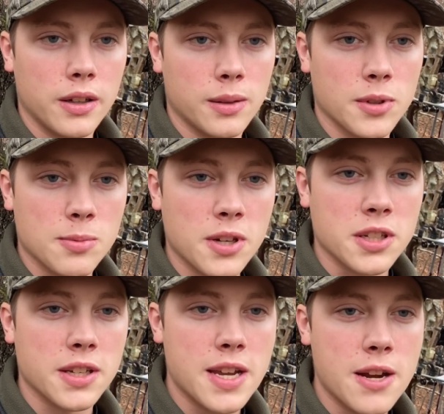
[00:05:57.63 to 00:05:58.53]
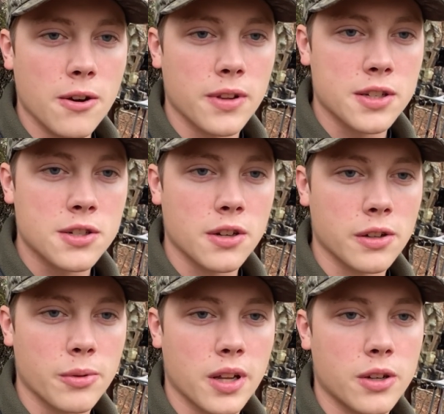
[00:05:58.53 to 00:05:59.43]
especially here. That's
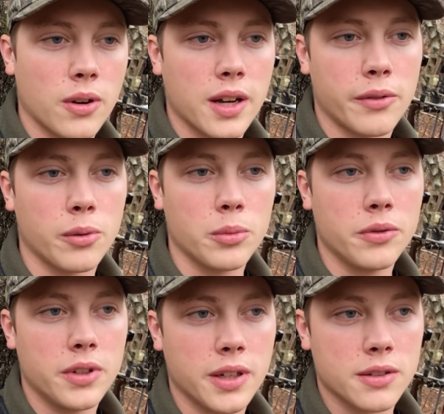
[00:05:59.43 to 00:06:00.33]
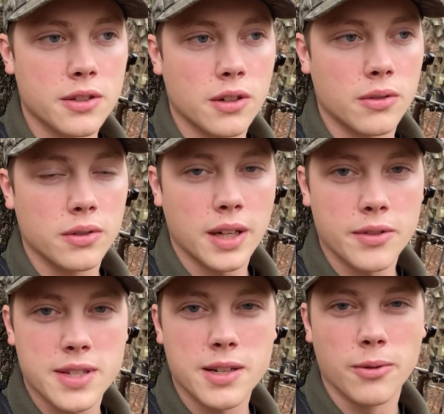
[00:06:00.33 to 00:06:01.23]
generally when I know I have one moved in. So I
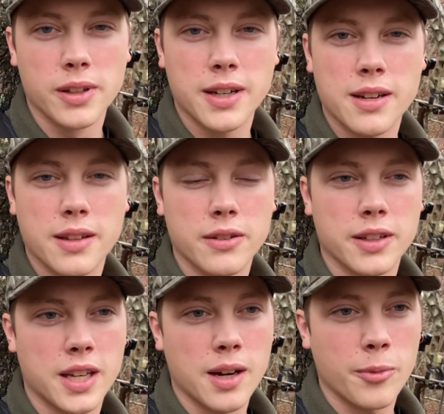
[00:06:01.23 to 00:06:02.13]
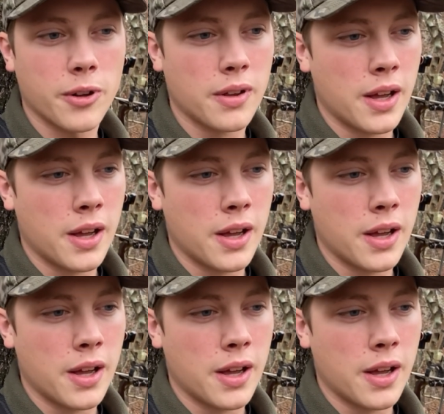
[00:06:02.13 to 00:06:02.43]
haven't seen really anything on the camera,